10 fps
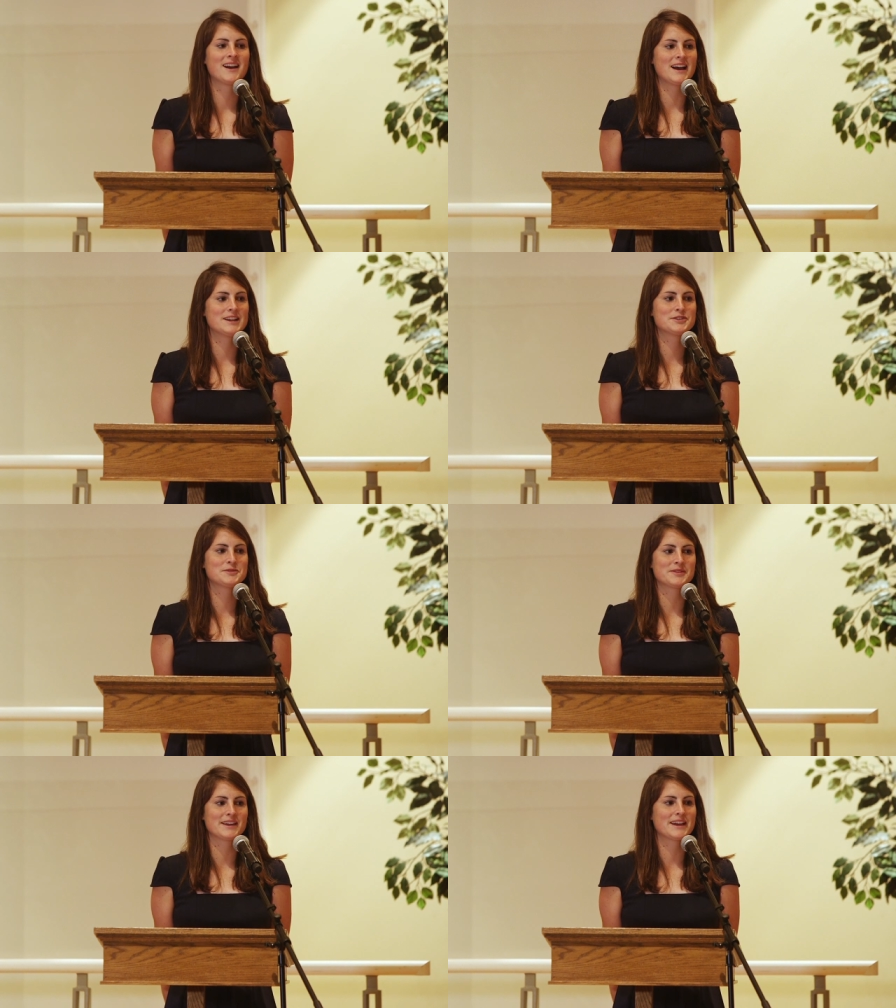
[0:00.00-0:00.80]
I
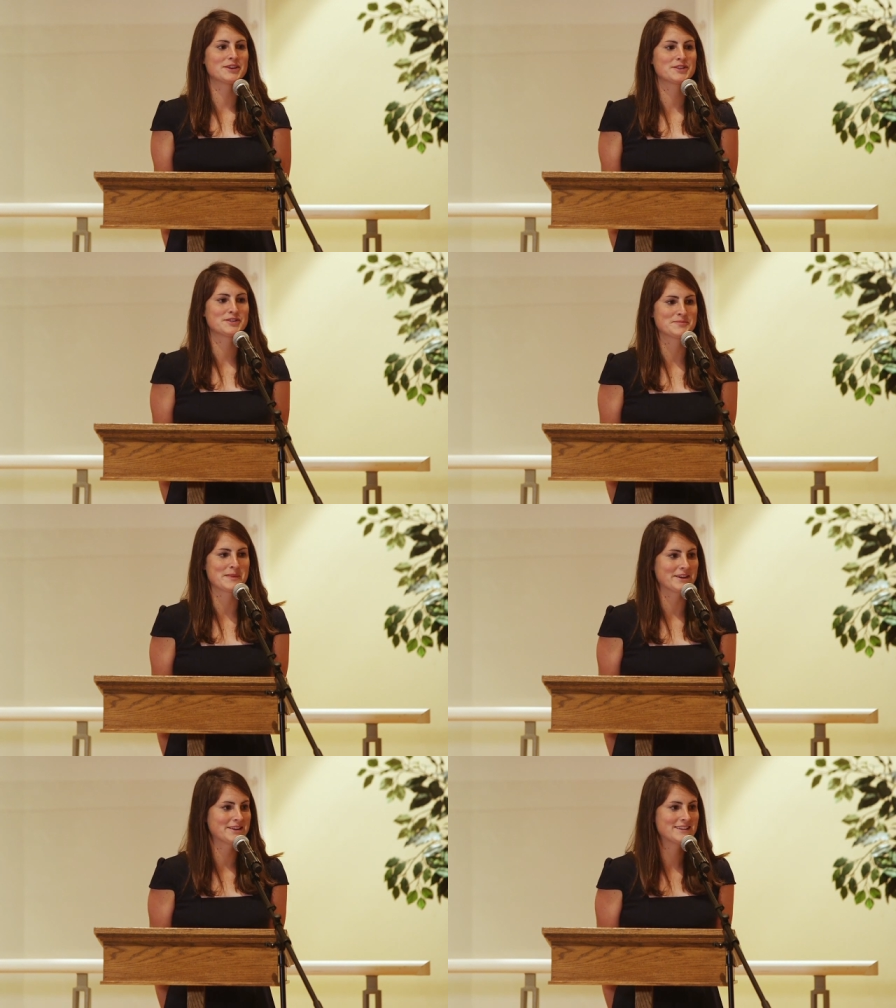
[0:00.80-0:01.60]
don't think I could have
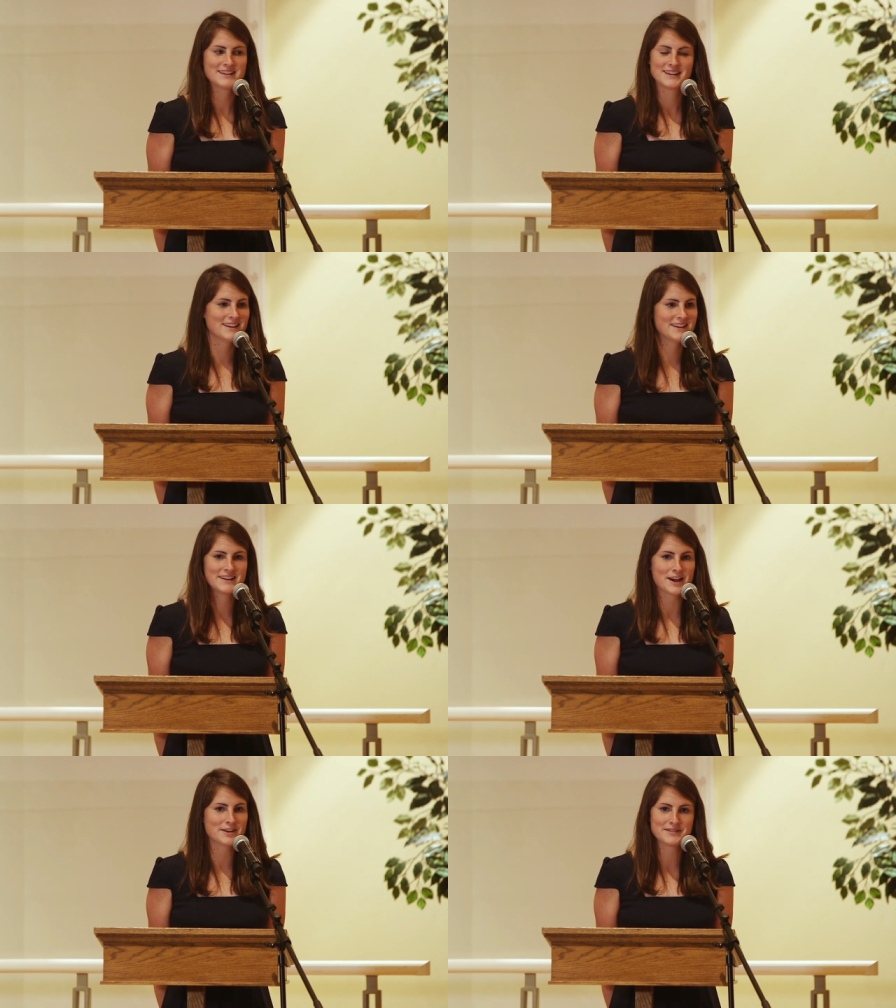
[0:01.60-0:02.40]
married a
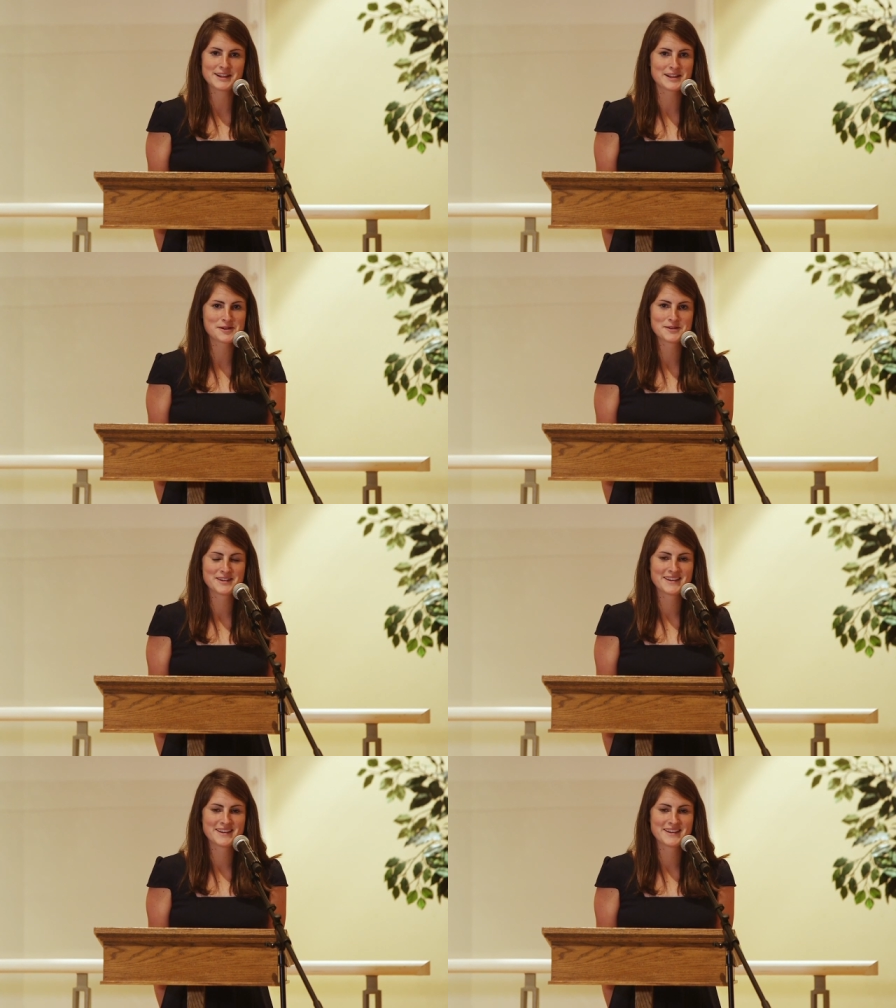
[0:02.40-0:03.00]
non-fellow.